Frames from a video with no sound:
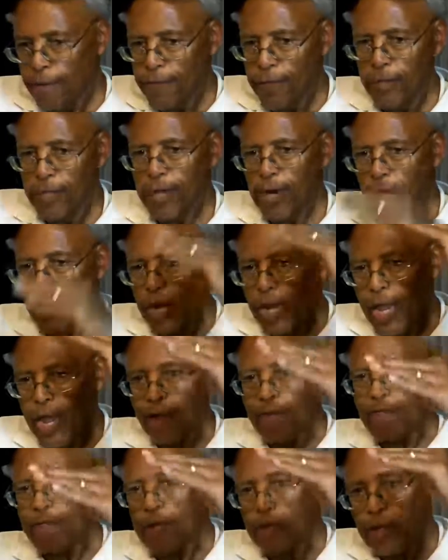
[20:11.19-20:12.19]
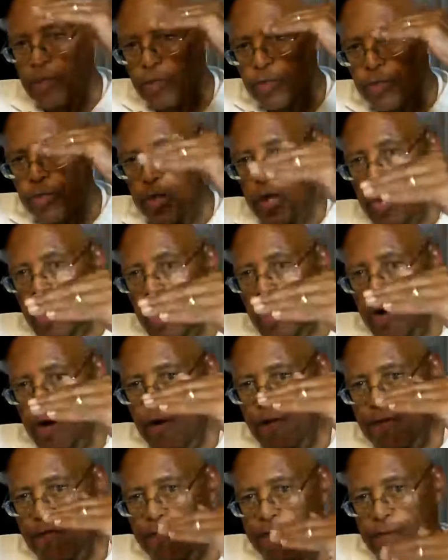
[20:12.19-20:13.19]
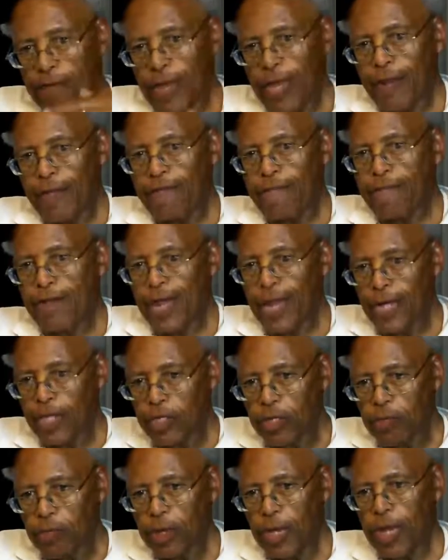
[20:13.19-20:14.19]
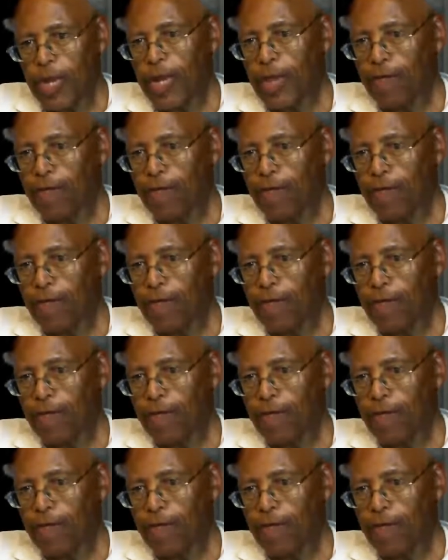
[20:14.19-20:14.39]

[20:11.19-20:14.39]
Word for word: that there are levels of advancement,